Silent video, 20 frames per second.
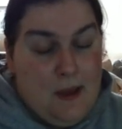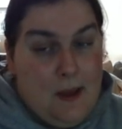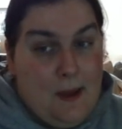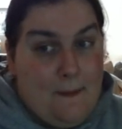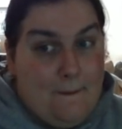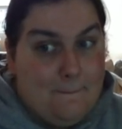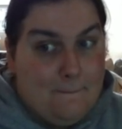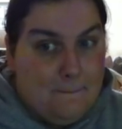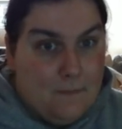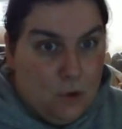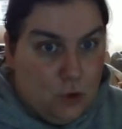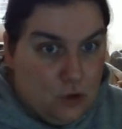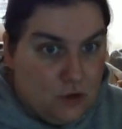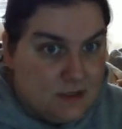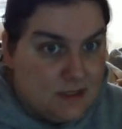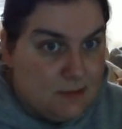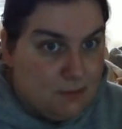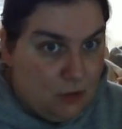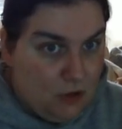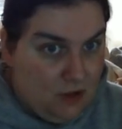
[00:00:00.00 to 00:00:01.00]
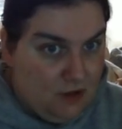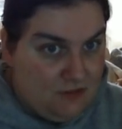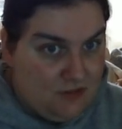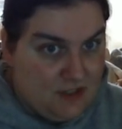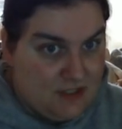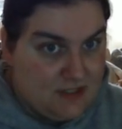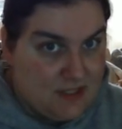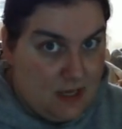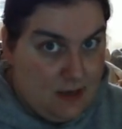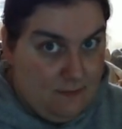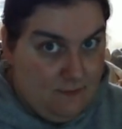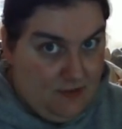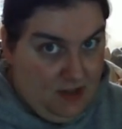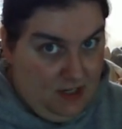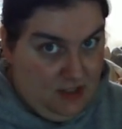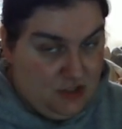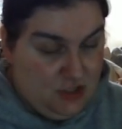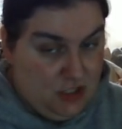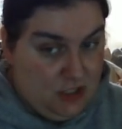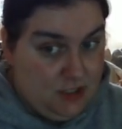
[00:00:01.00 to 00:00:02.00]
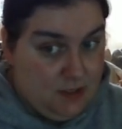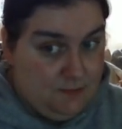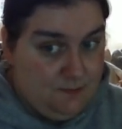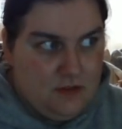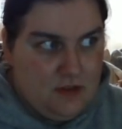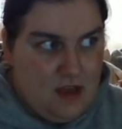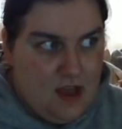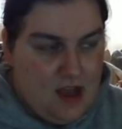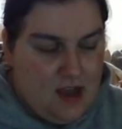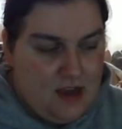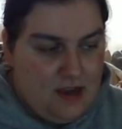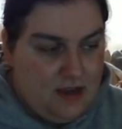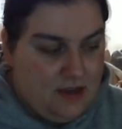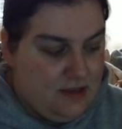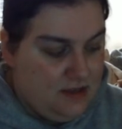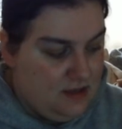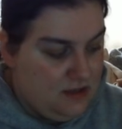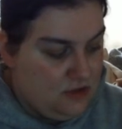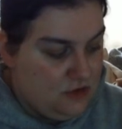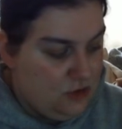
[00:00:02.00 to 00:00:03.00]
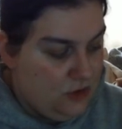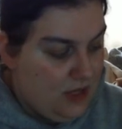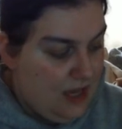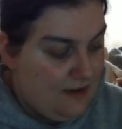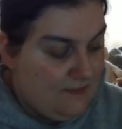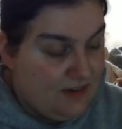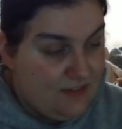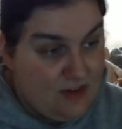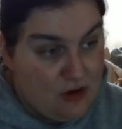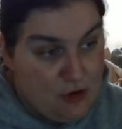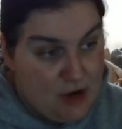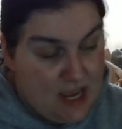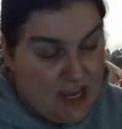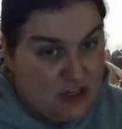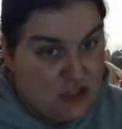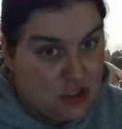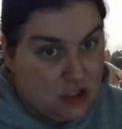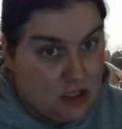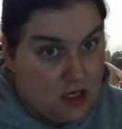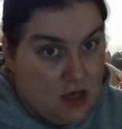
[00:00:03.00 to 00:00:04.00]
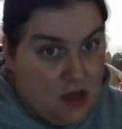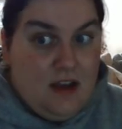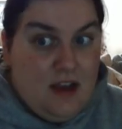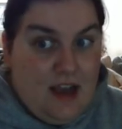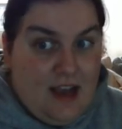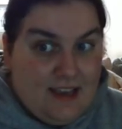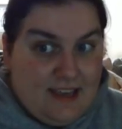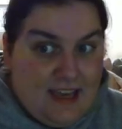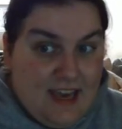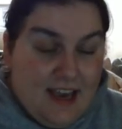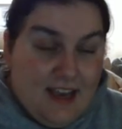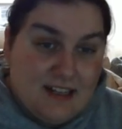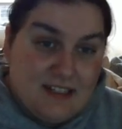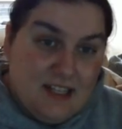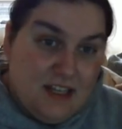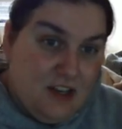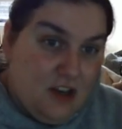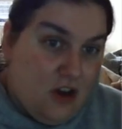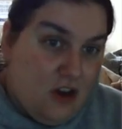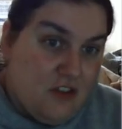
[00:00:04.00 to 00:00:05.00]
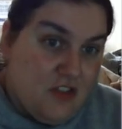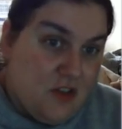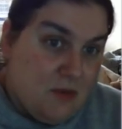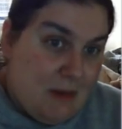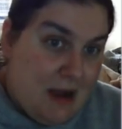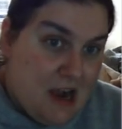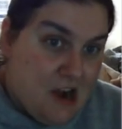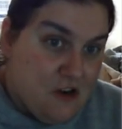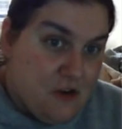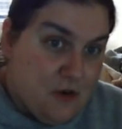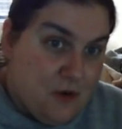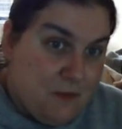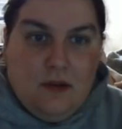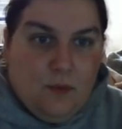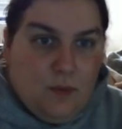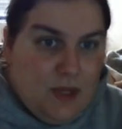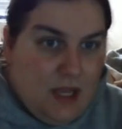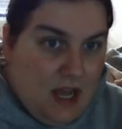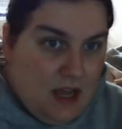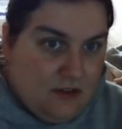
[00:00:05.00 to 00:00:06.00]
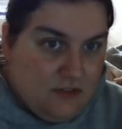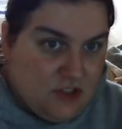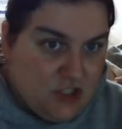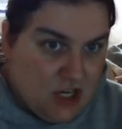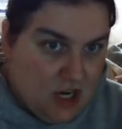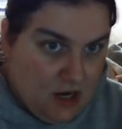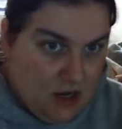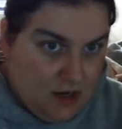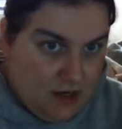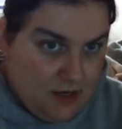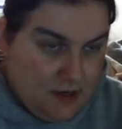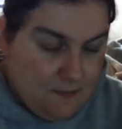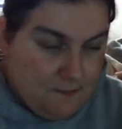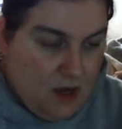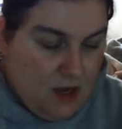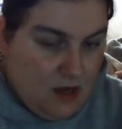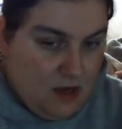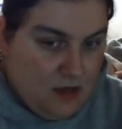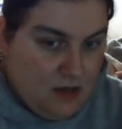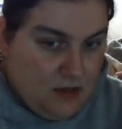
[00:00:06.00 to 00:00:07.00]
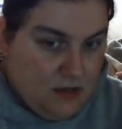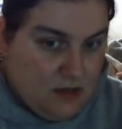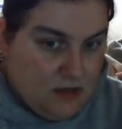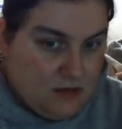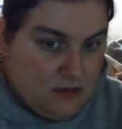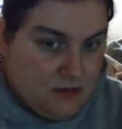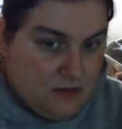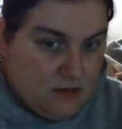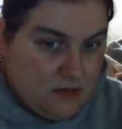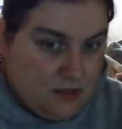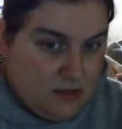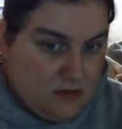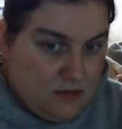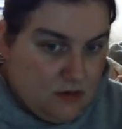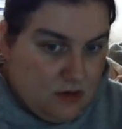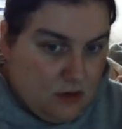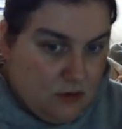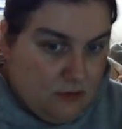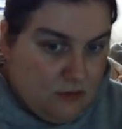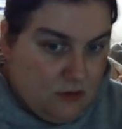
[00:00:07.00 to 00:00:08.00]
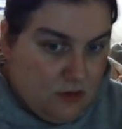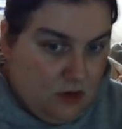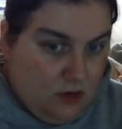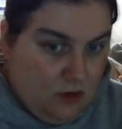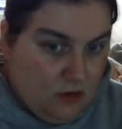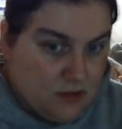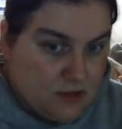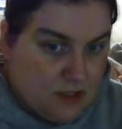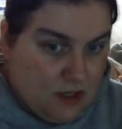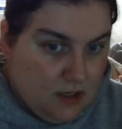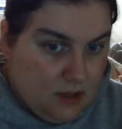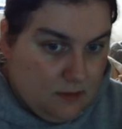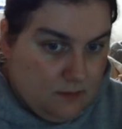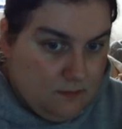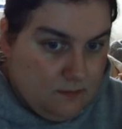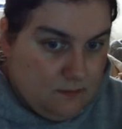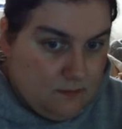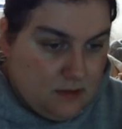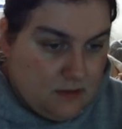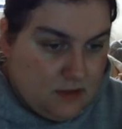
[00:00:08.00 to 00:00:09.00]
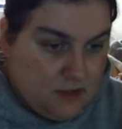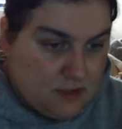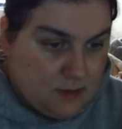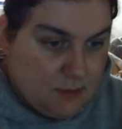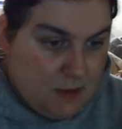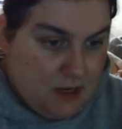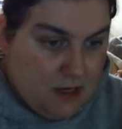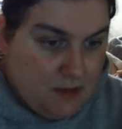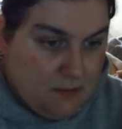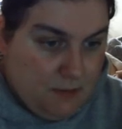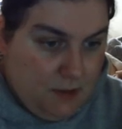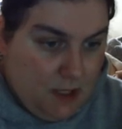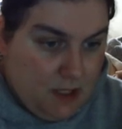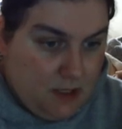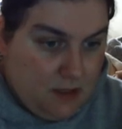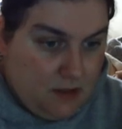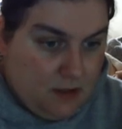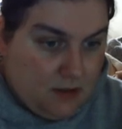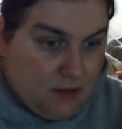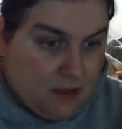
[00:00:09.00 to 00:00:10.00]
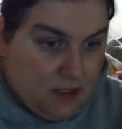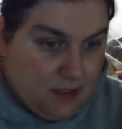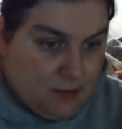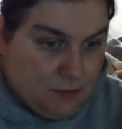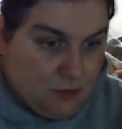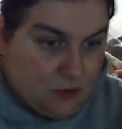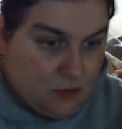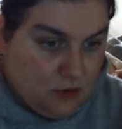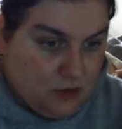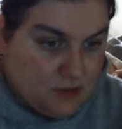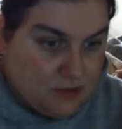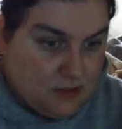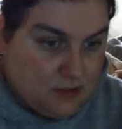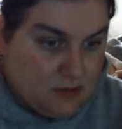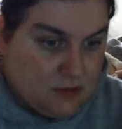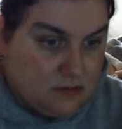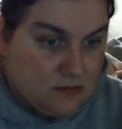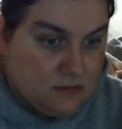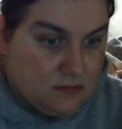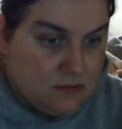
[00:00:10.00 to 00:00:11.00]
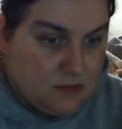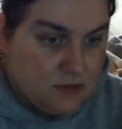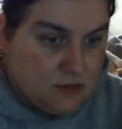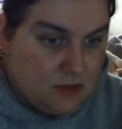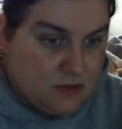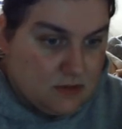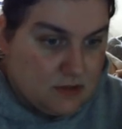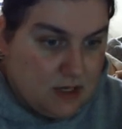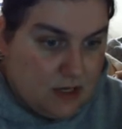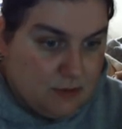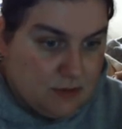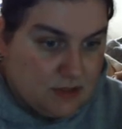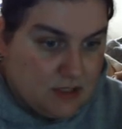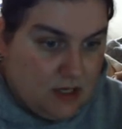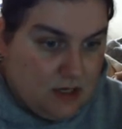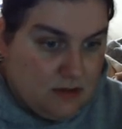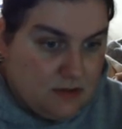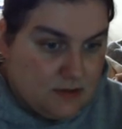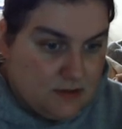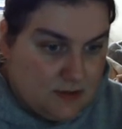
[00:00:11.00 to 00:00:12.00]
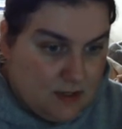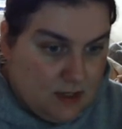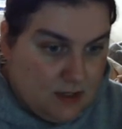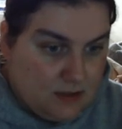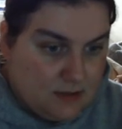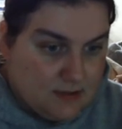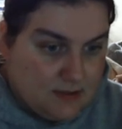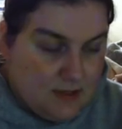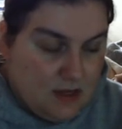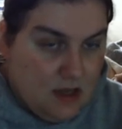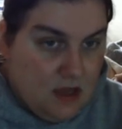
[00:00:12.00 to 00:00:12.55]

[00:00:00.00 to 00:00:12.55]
multiple of the same villager. I enjoy having a variation. I kicked a lot of them out. We have Chai. I didn't know for a long time, despite playing Animal Crossing since I was like 6,